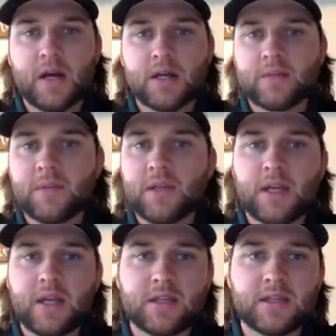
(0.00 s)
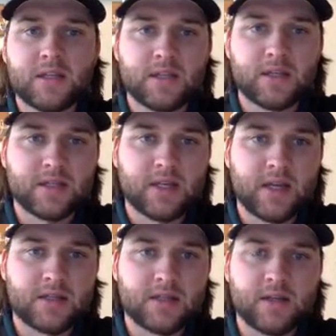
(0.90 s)
Some of the keys to
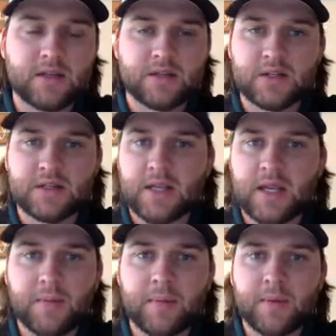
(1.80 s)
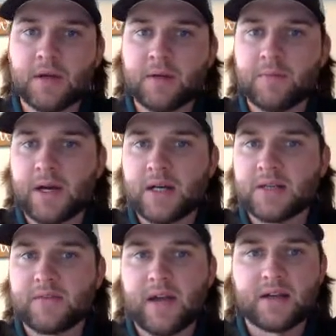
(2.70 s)
success is just to keep up a good and
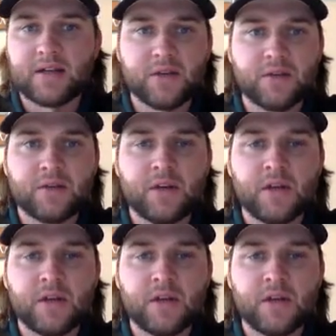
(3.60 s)
positive attitude,